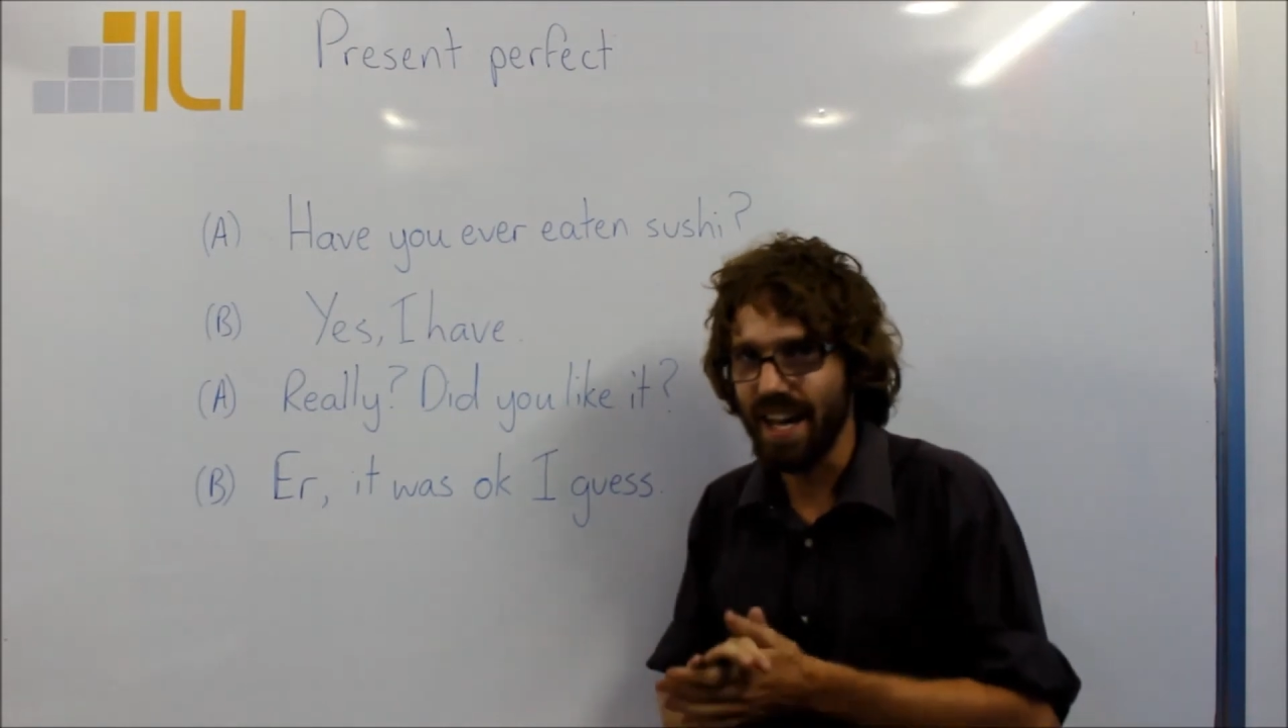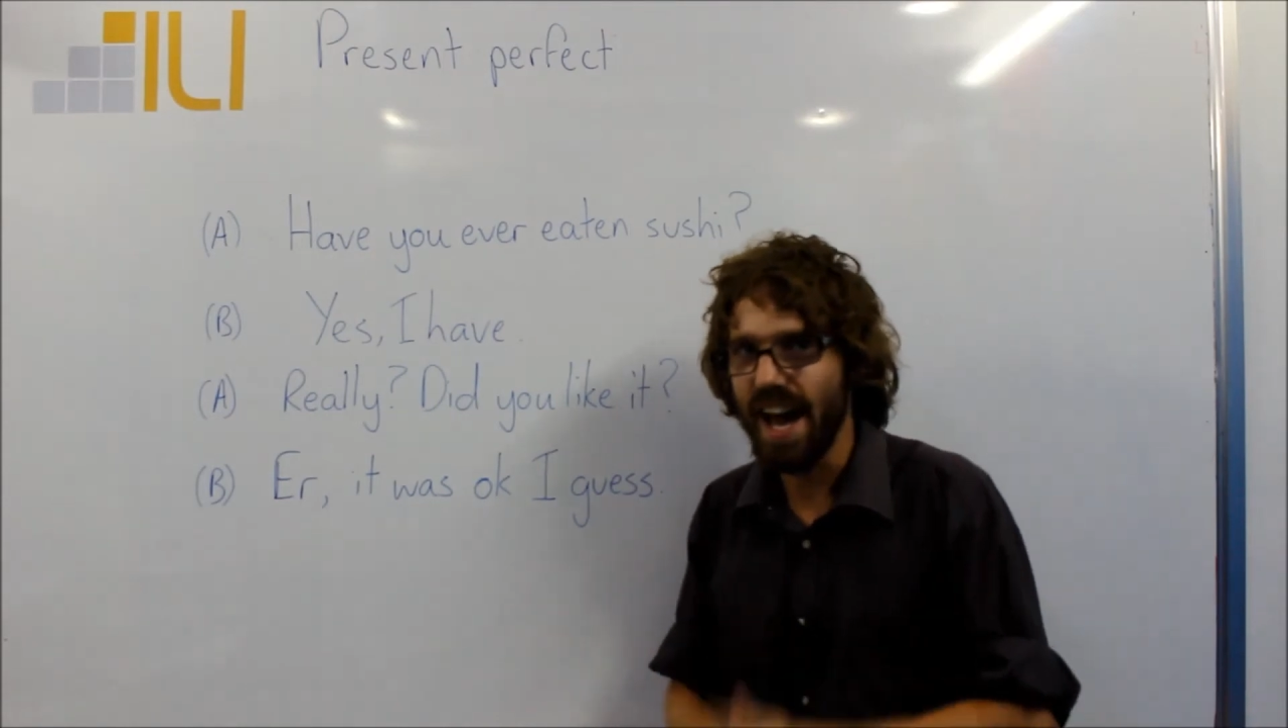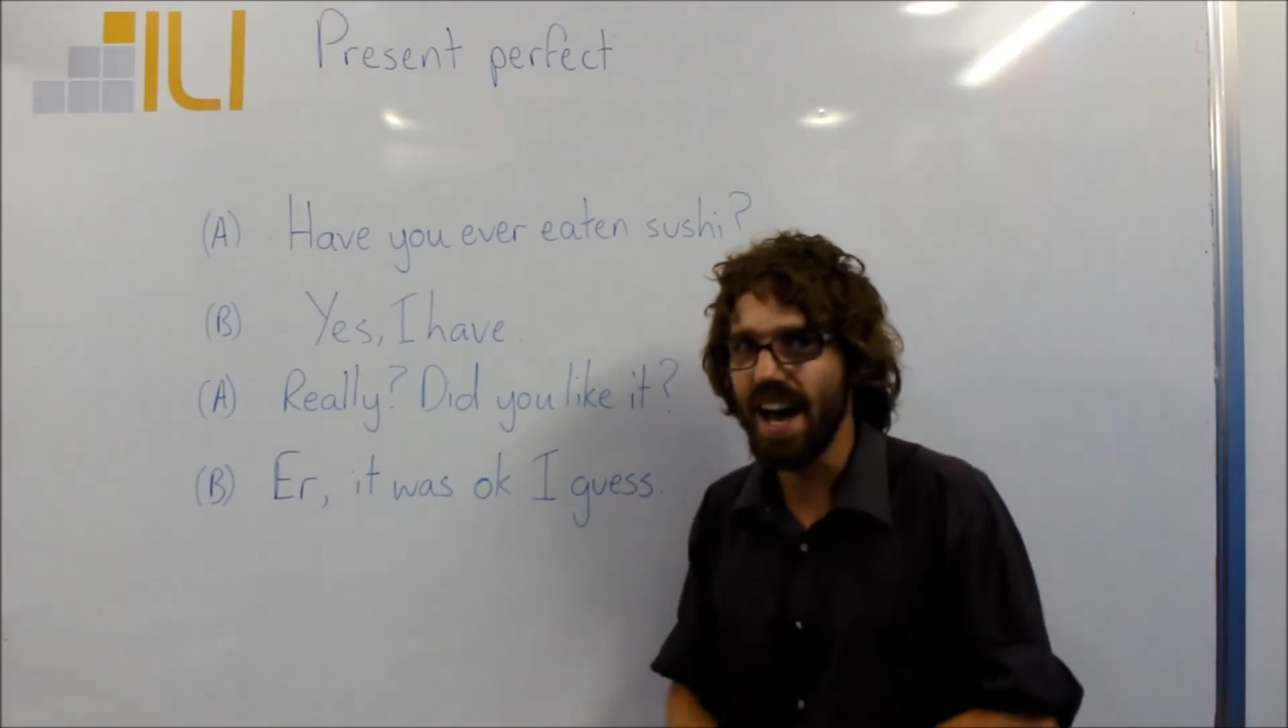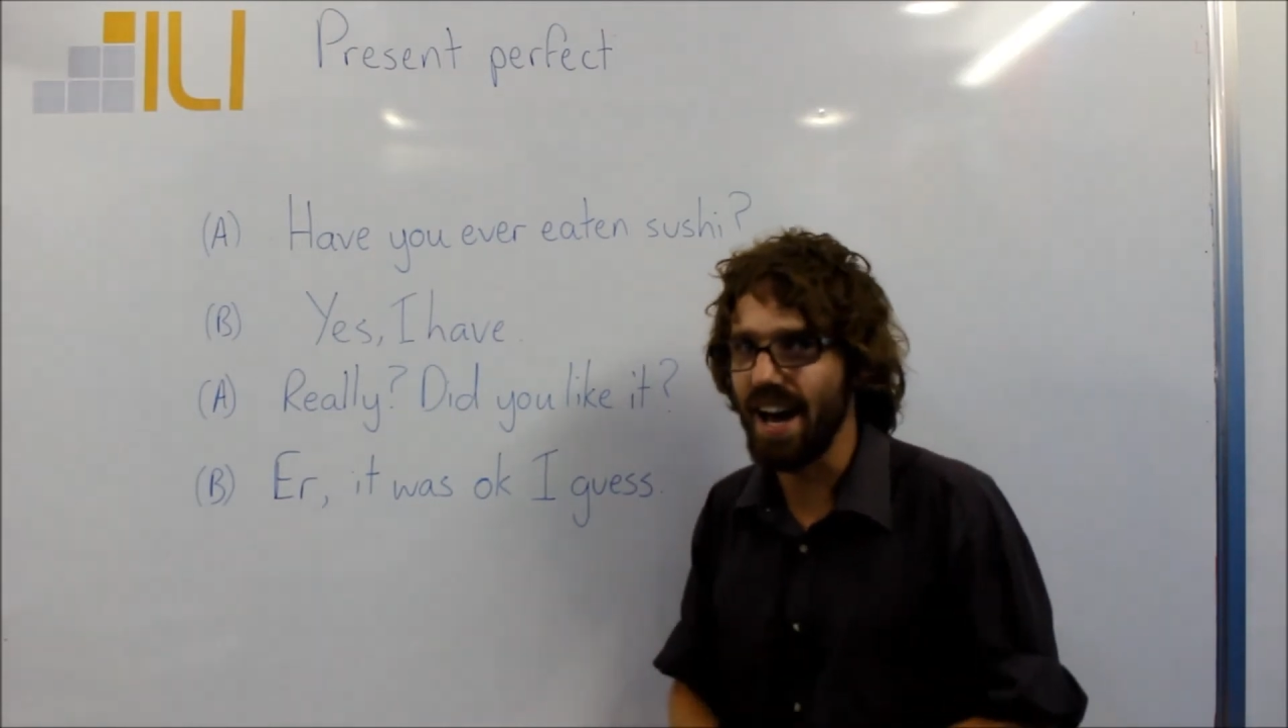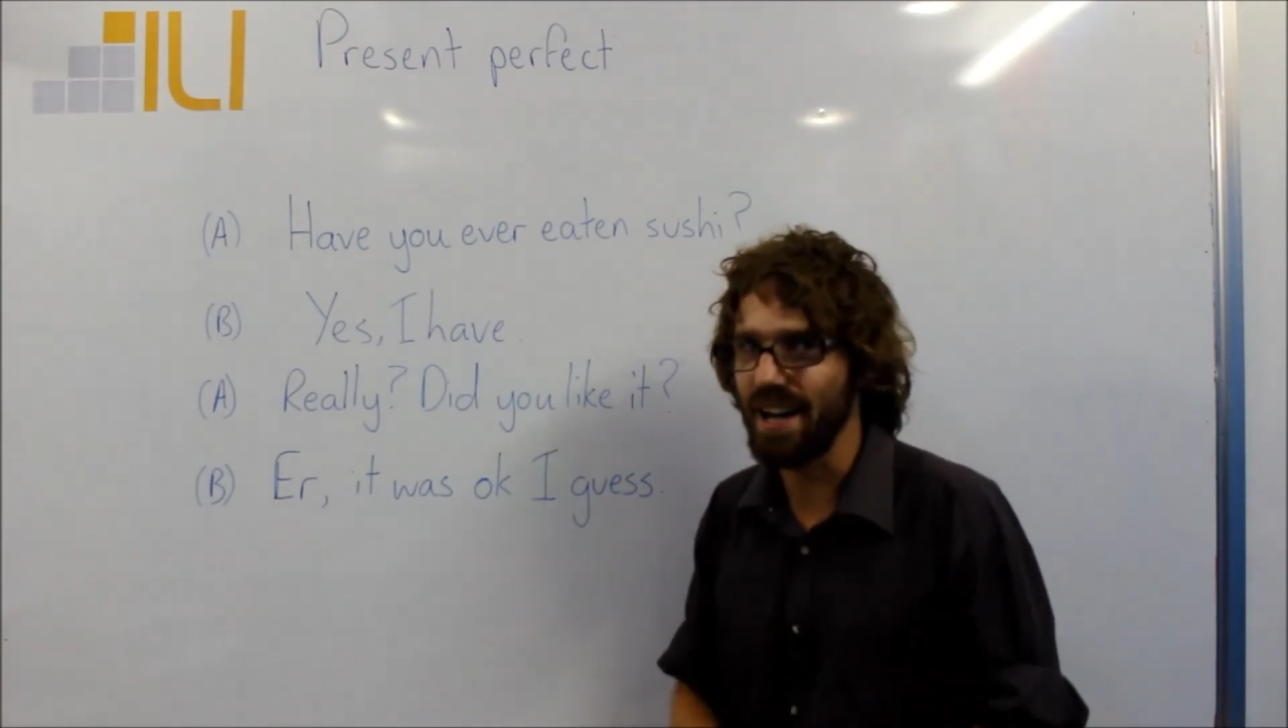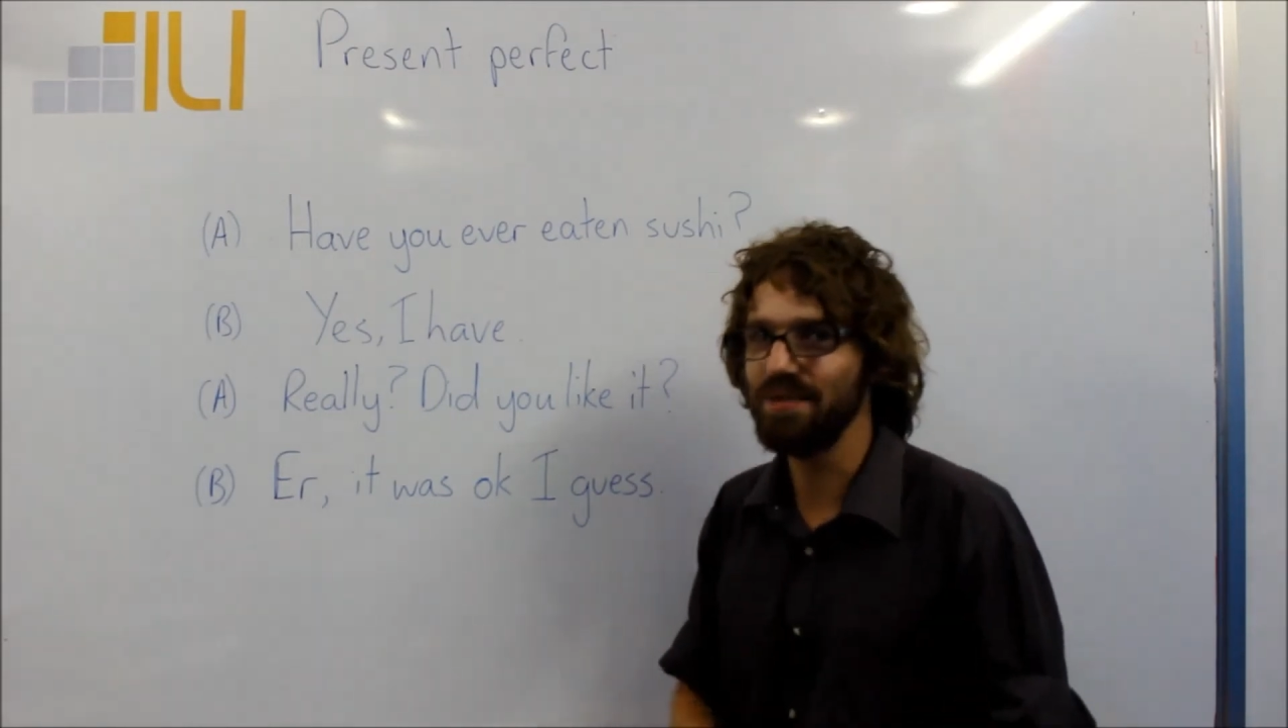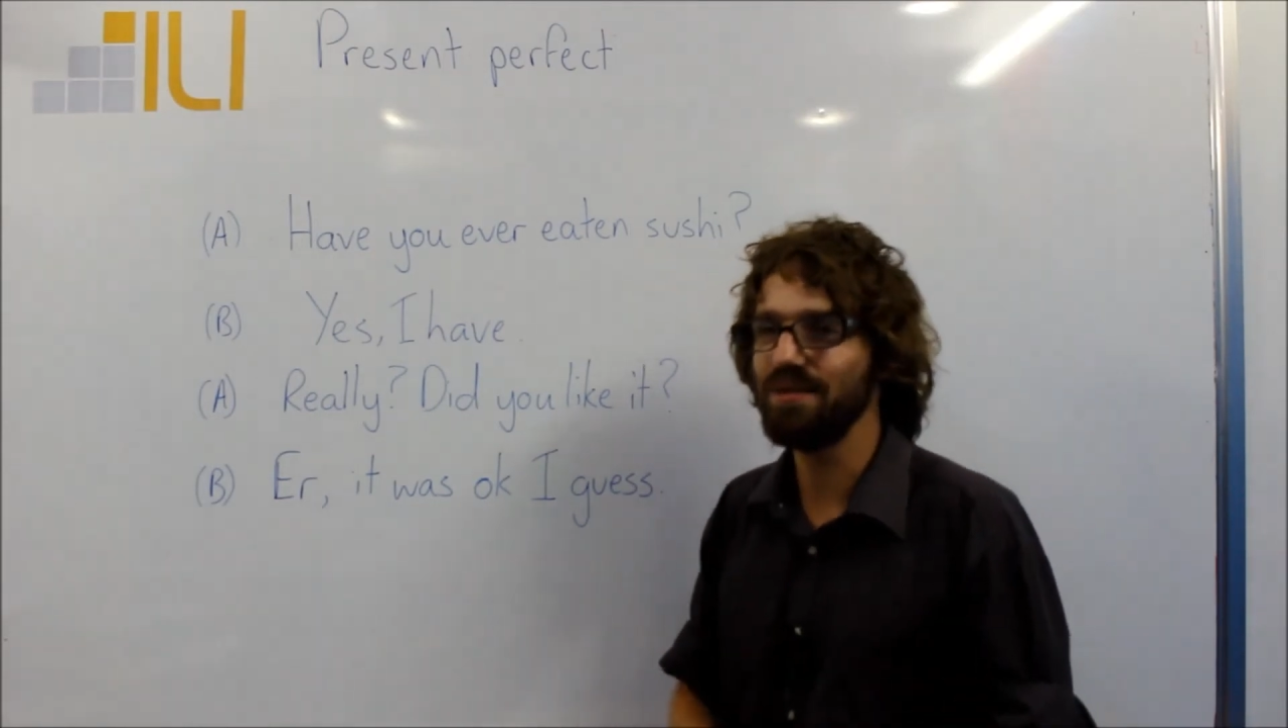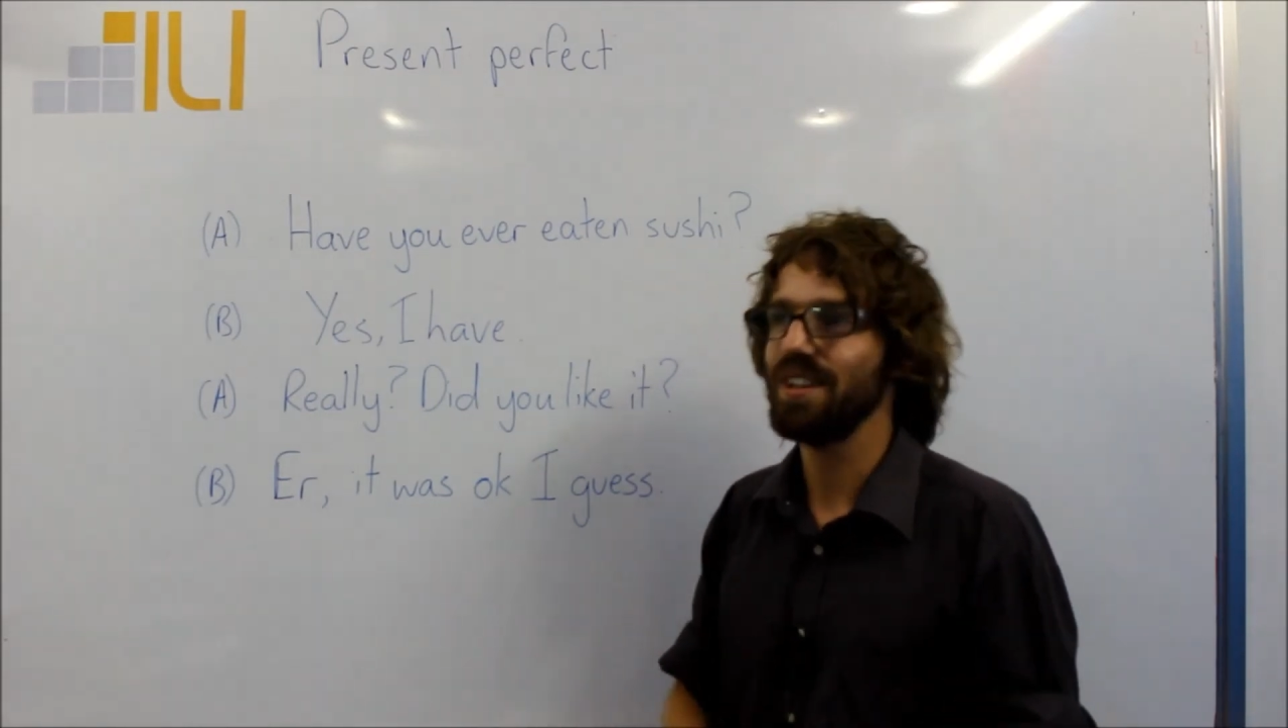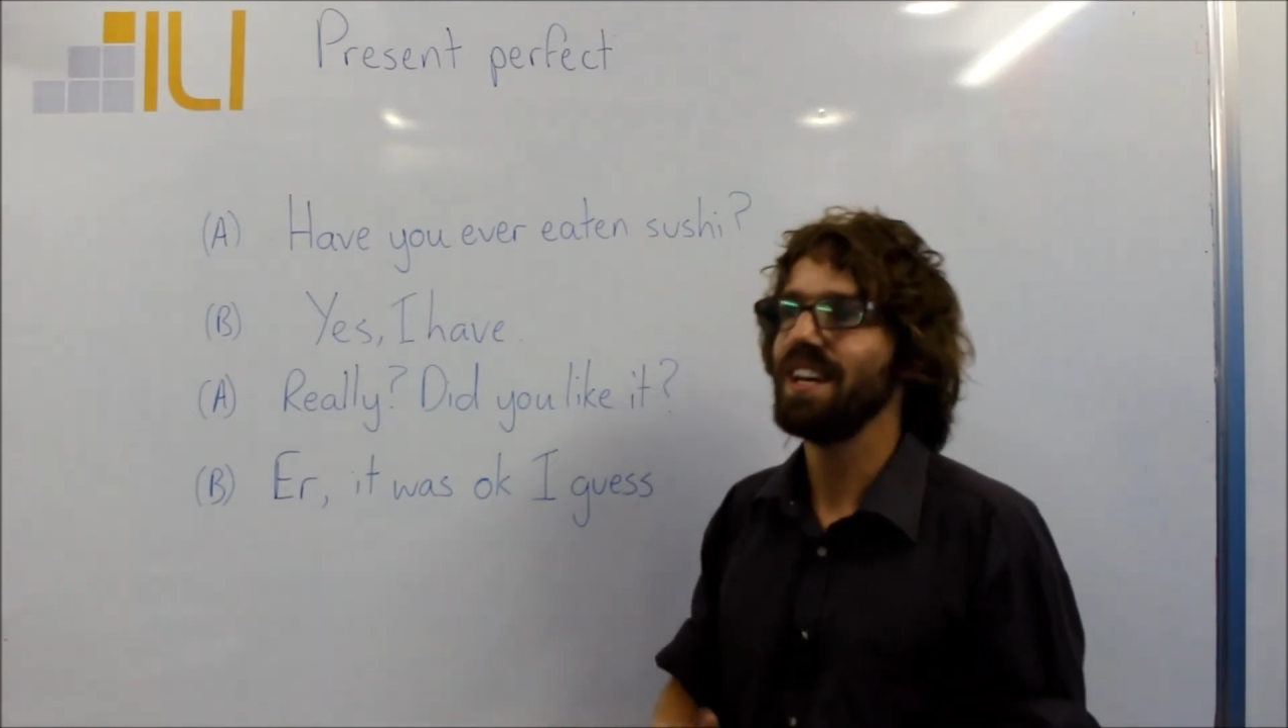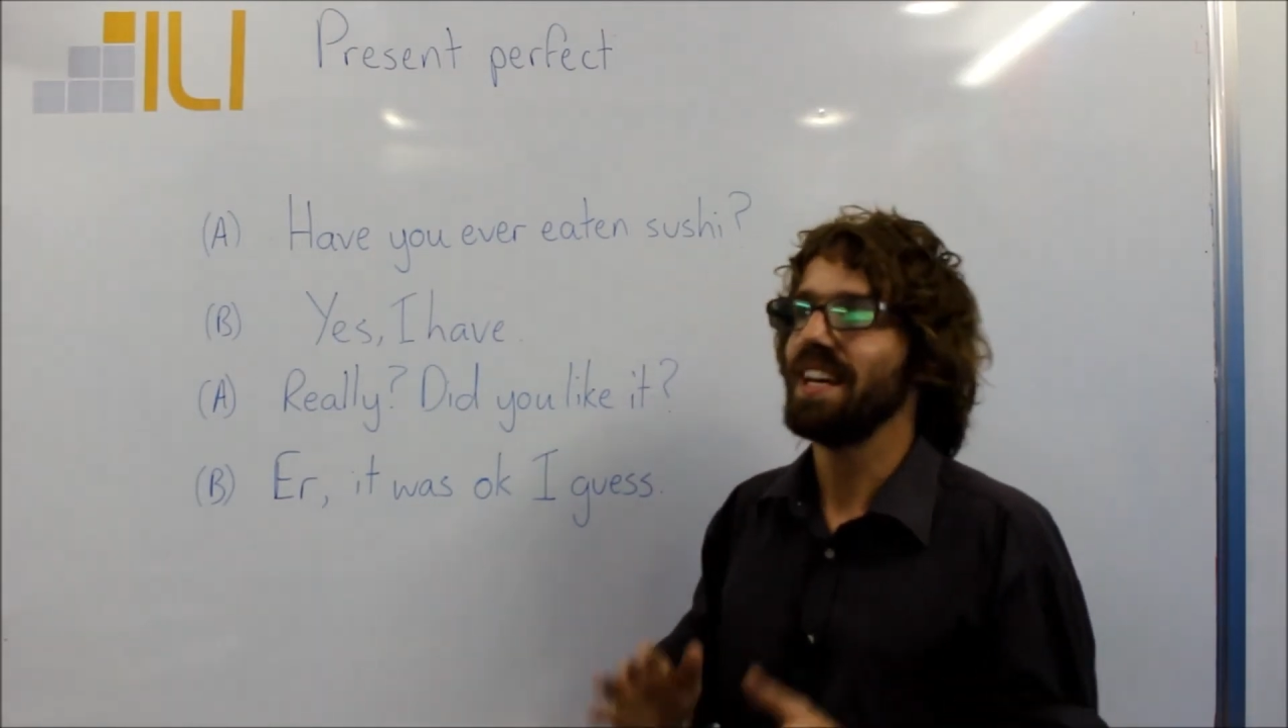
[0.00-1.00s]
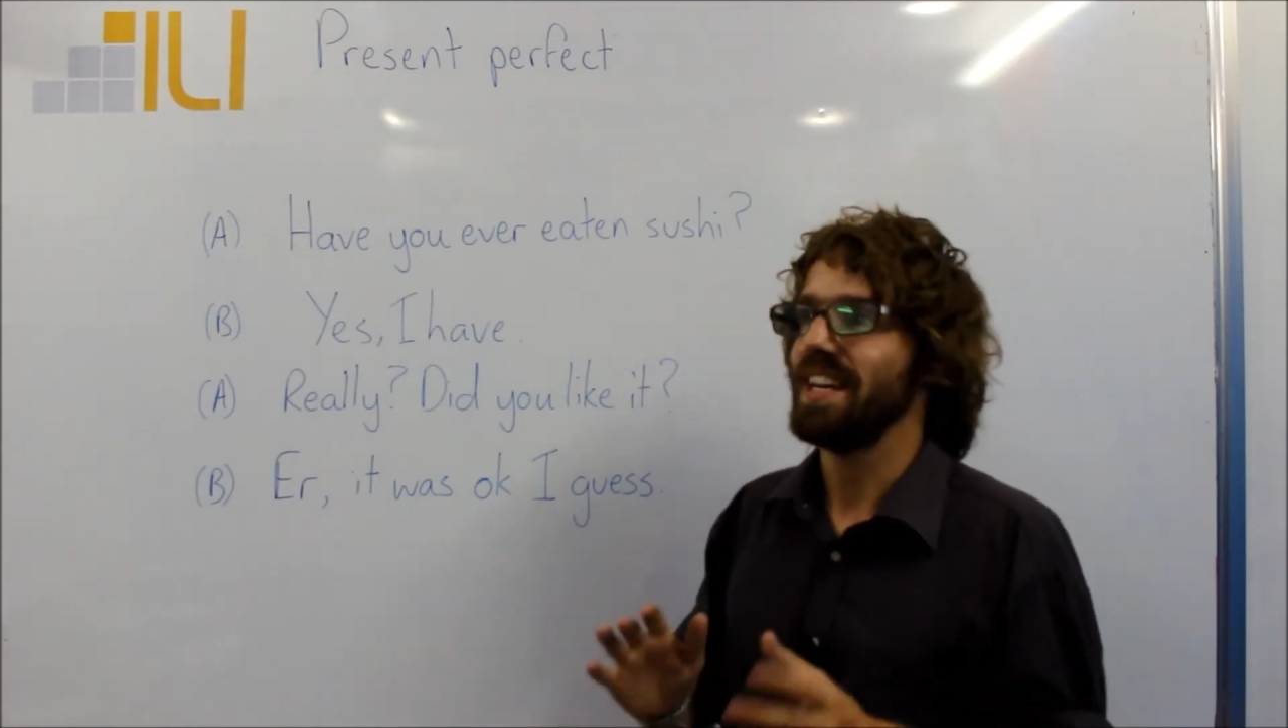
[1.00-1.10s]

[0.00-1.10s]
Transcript: have